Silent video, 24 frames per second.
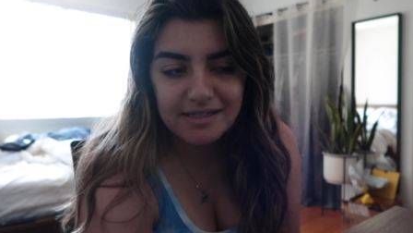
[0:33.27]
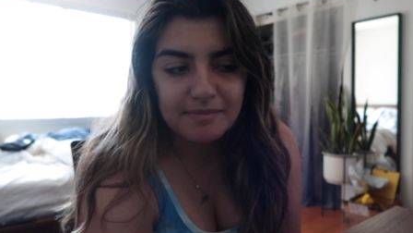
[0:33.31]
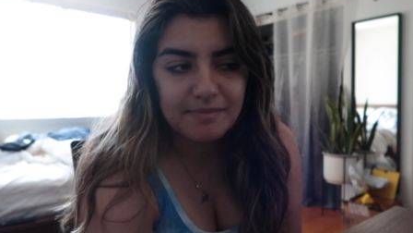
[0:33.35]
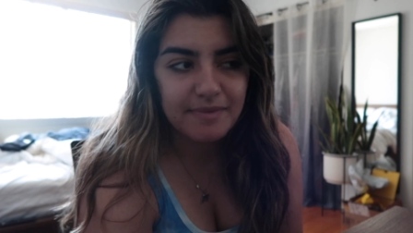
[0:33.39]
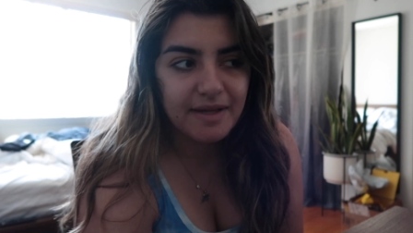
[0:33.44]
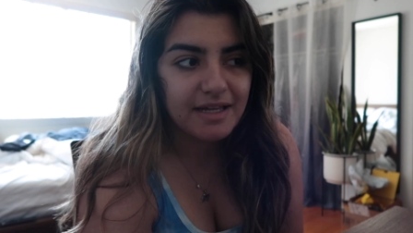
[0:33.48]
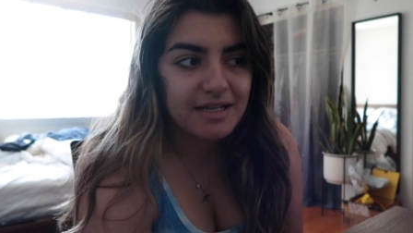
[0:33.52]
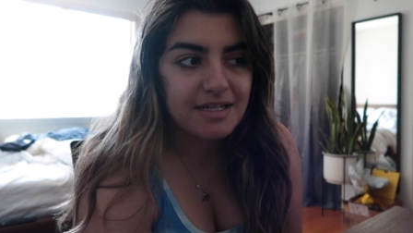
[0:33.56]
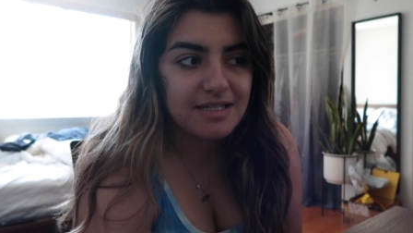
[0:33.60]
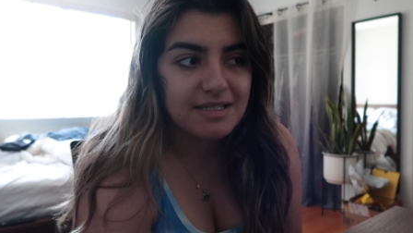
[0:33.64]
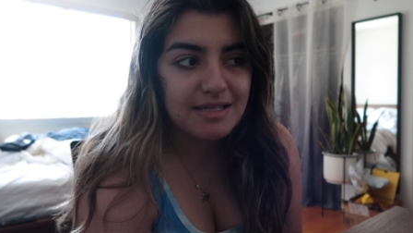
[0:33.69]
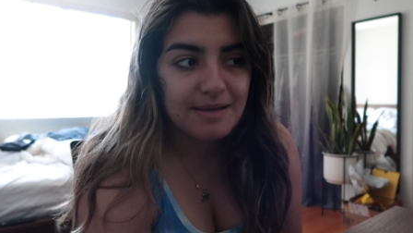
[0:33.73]

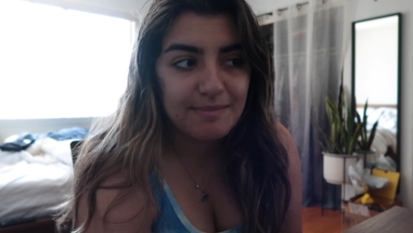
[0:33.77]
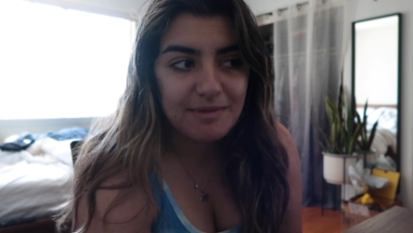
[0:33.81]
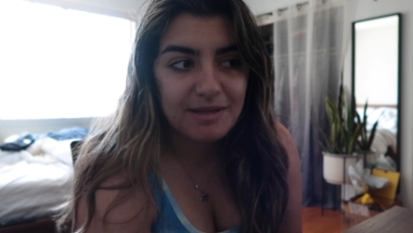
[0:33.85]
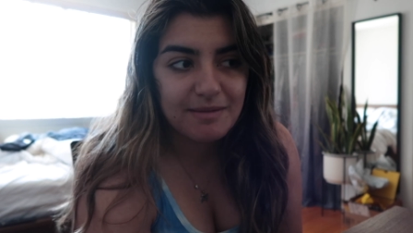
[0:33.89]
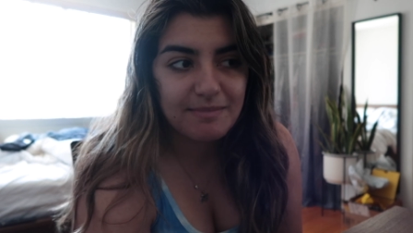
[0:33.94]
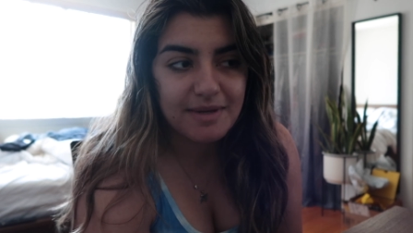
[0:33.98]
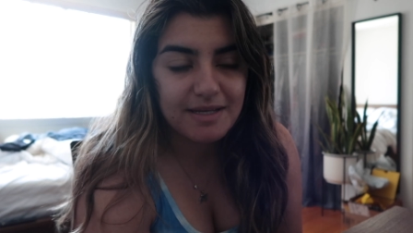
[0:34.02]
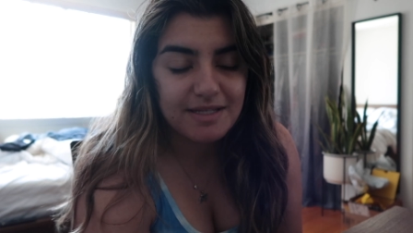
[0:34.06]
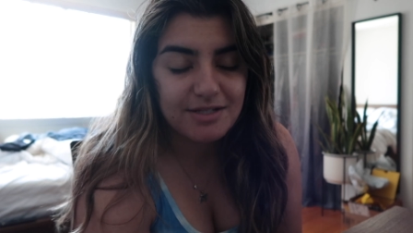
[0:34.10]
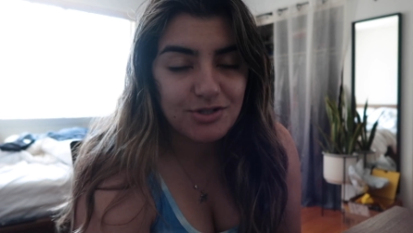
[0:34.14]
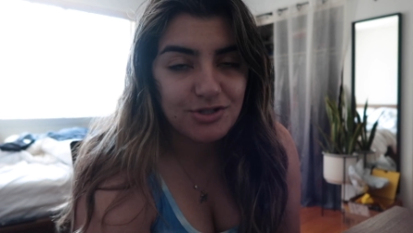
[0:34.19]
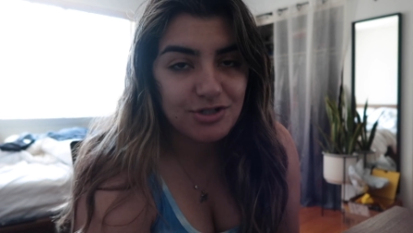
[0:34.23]
Amanda sent me a
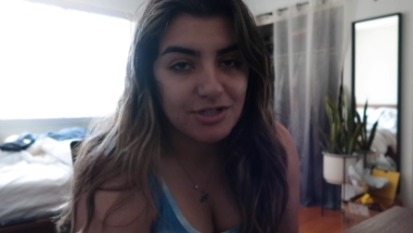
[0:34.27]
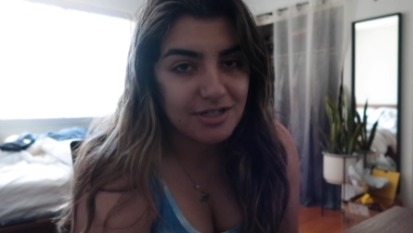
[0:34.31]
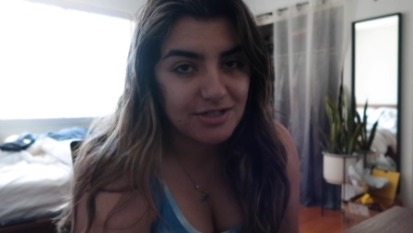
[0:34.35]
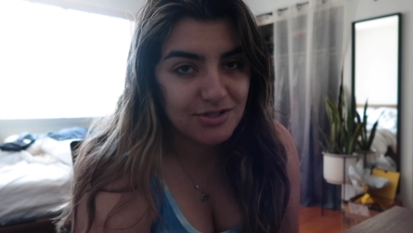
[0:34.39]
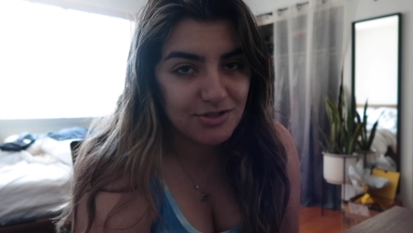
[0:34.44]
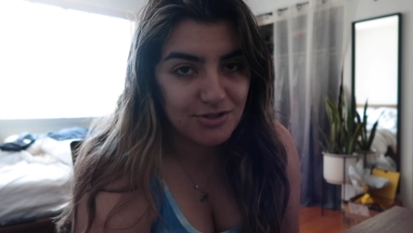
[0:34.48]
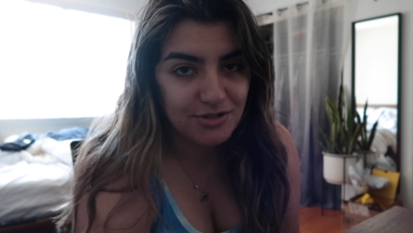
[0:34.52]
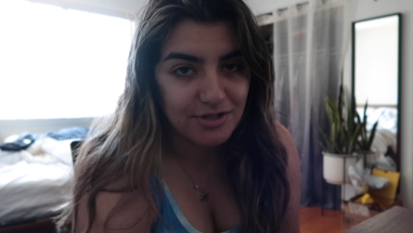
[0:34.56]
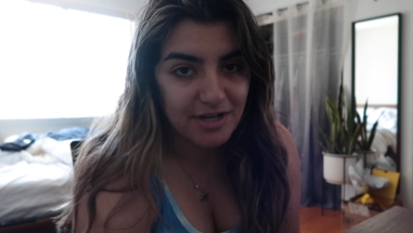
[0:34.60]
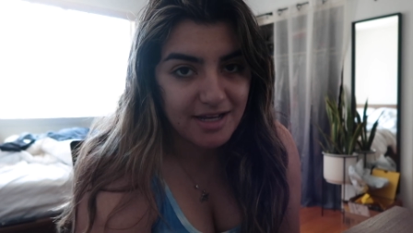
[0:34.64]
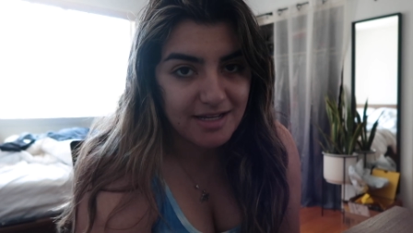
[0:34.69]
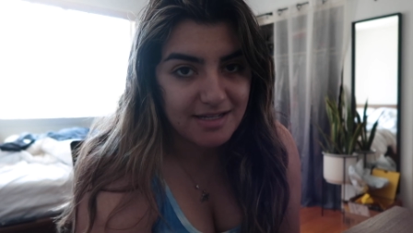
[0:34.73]
message
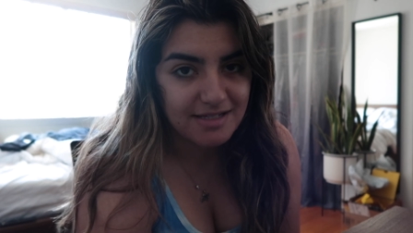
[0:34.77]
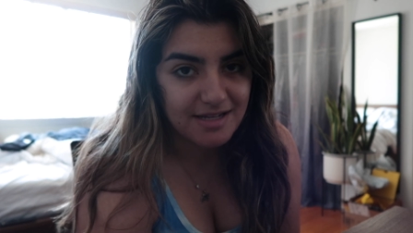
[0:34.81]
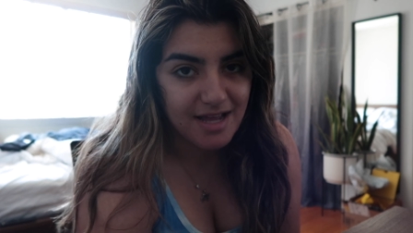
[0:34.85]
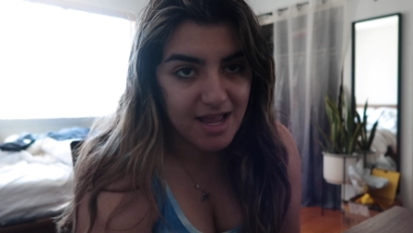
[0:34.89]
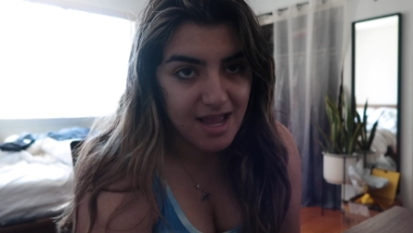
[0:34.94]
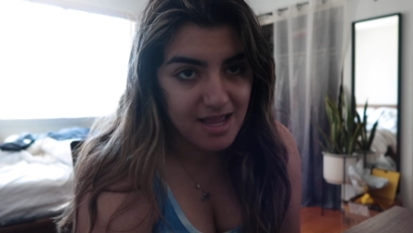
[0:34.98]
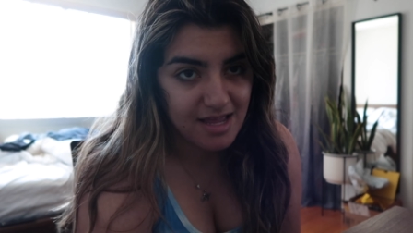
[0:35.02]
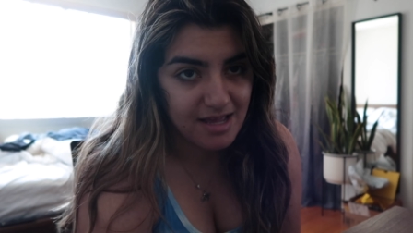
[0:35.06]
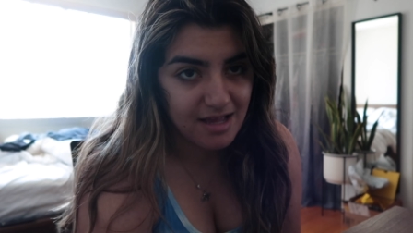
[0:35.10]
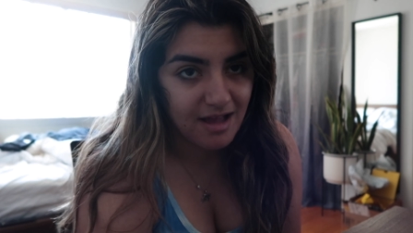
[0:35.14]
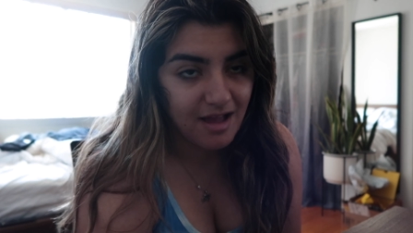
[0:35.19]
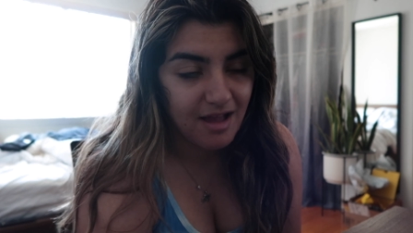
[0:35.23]
yesterday
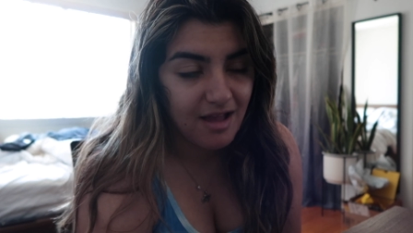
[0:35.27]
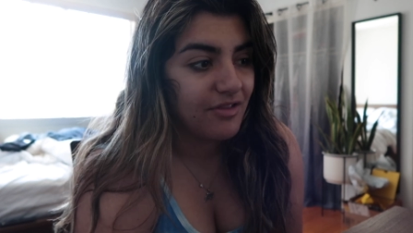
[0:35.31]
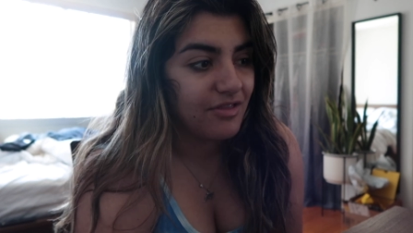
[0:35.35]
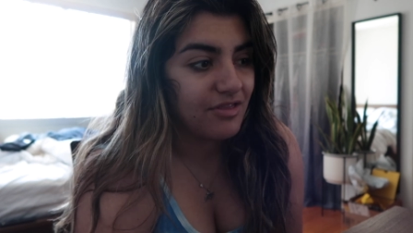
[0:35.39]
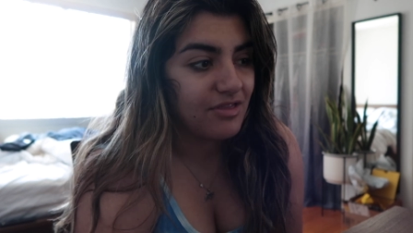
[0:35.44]
saying